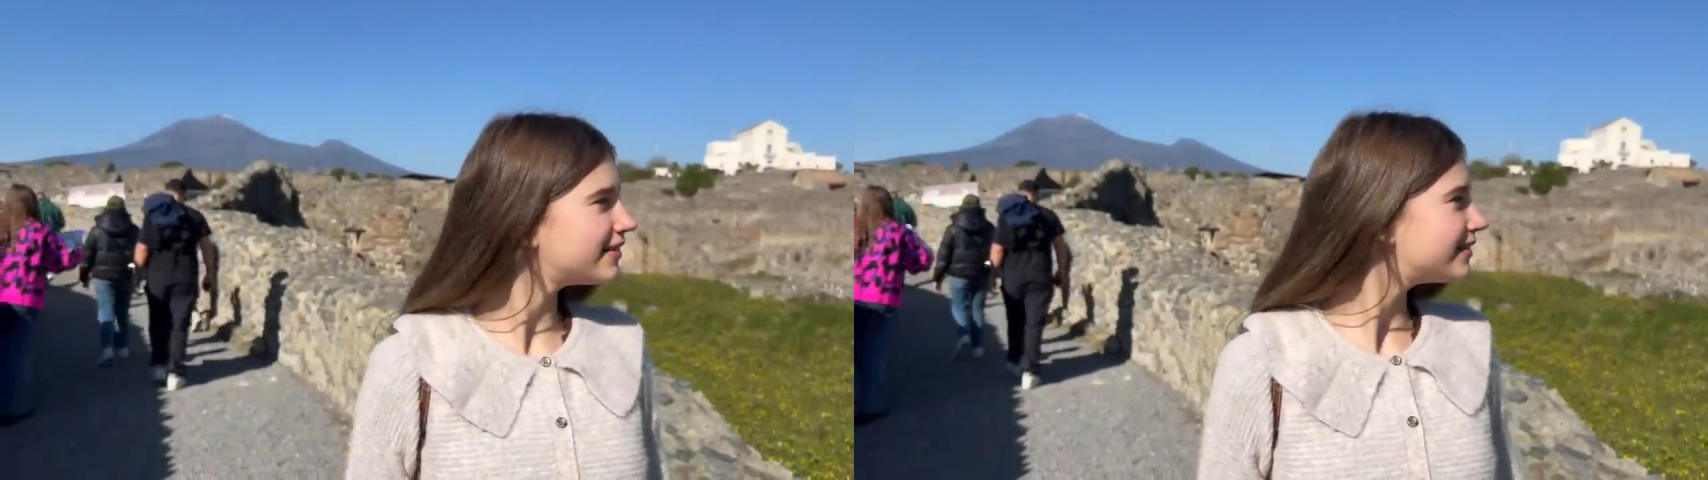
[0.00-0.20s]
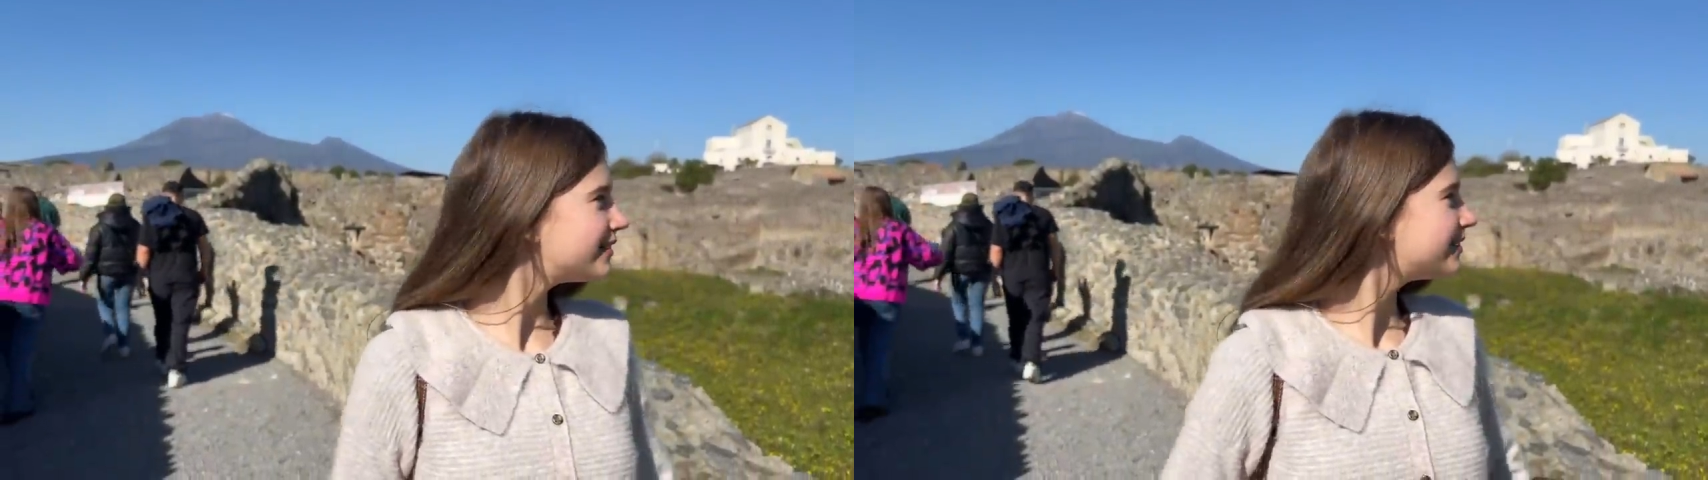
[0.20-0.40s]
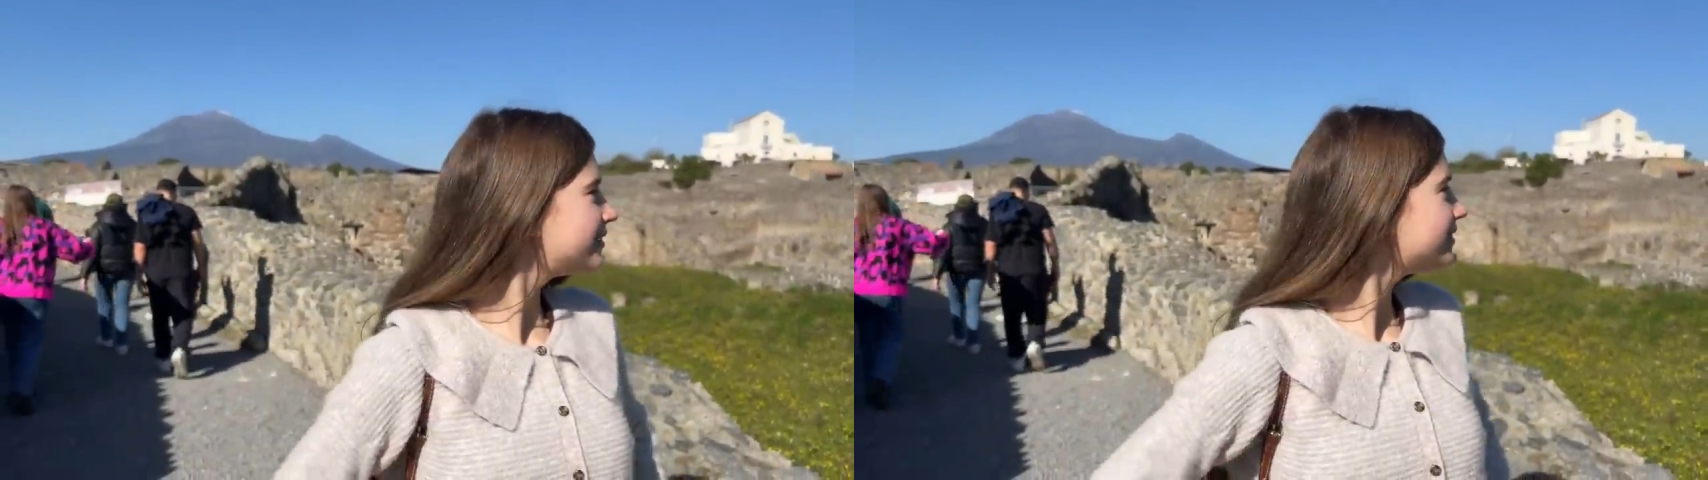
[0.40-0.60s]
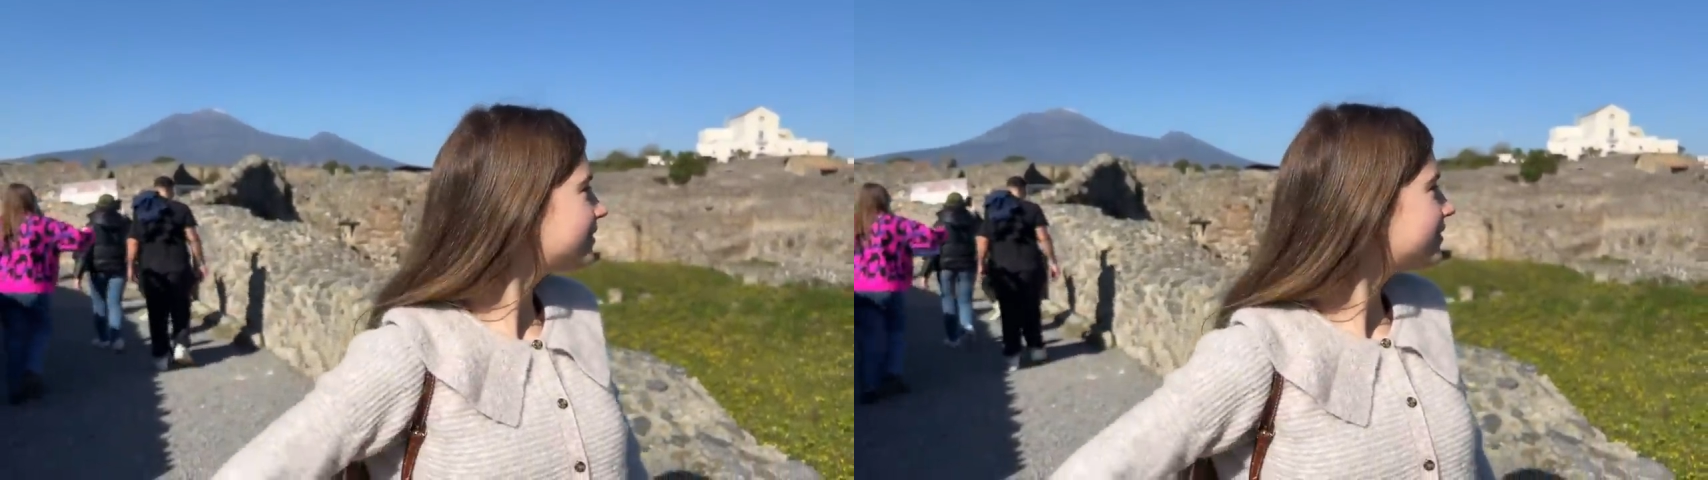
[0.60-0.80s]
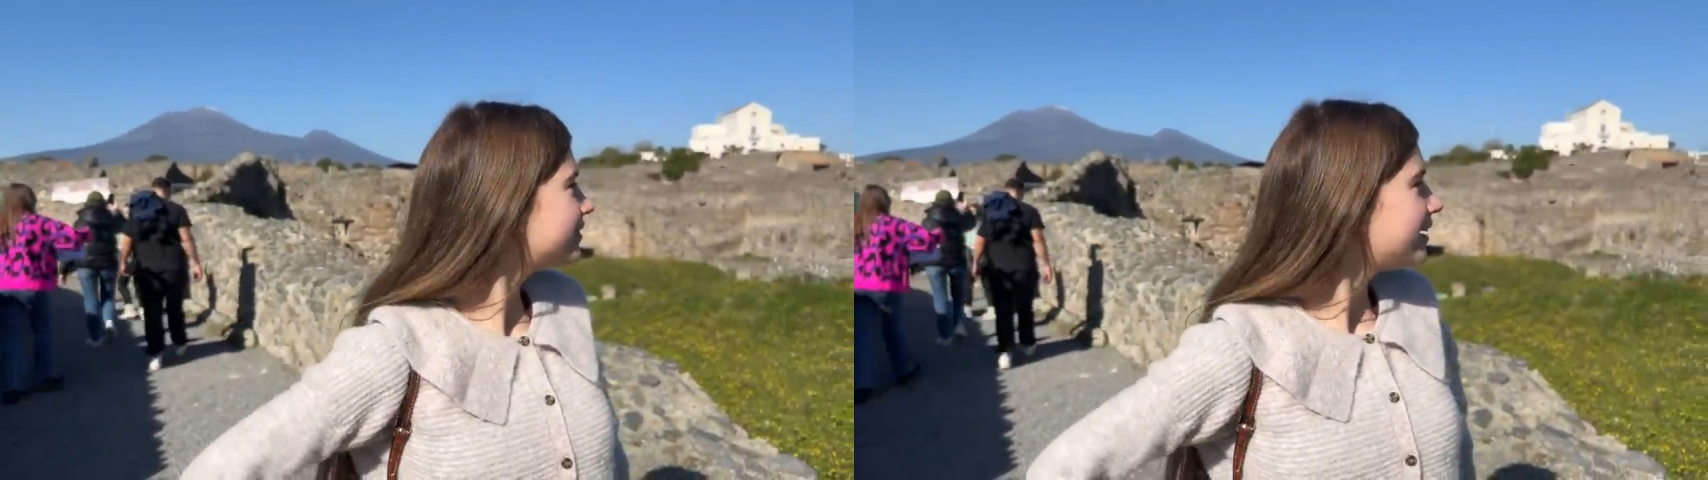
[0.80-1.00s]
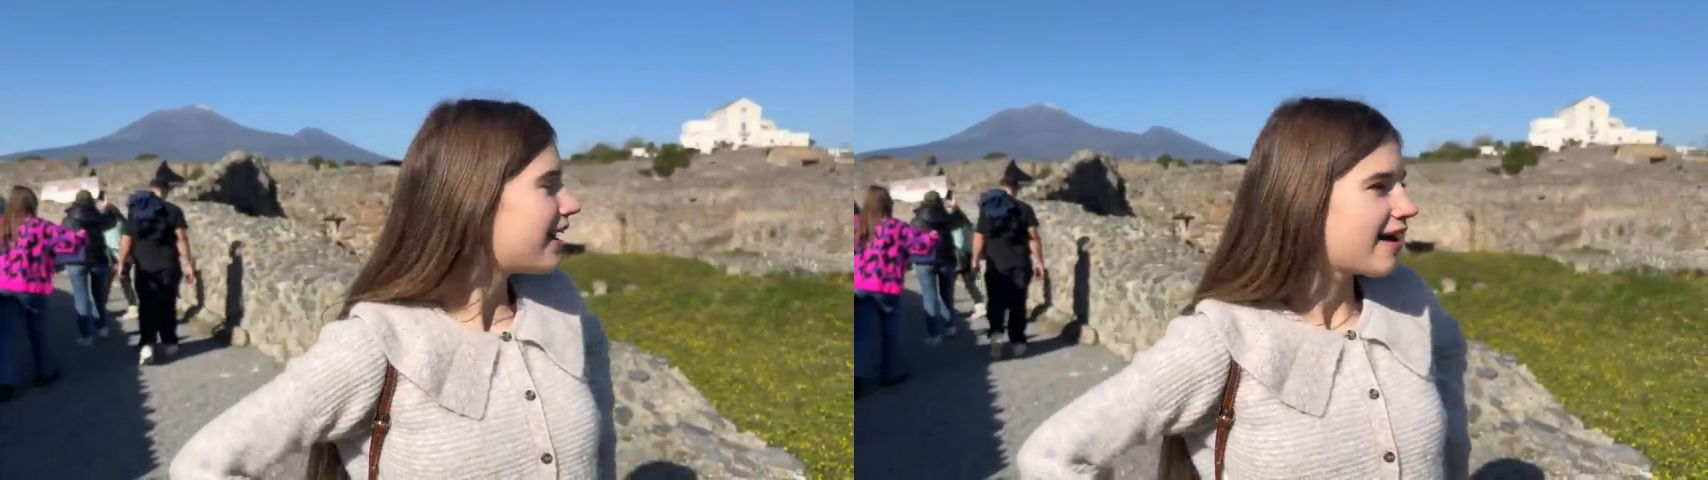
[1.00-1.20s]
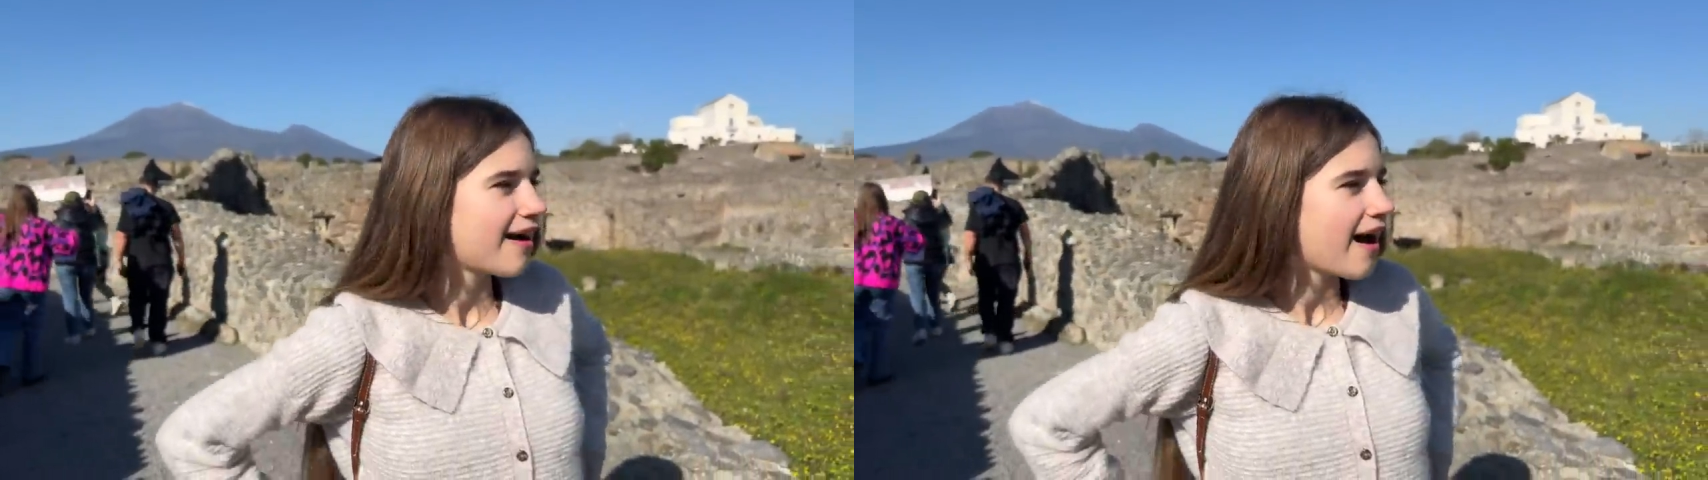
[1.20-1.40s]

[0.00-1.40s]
destroyed the town.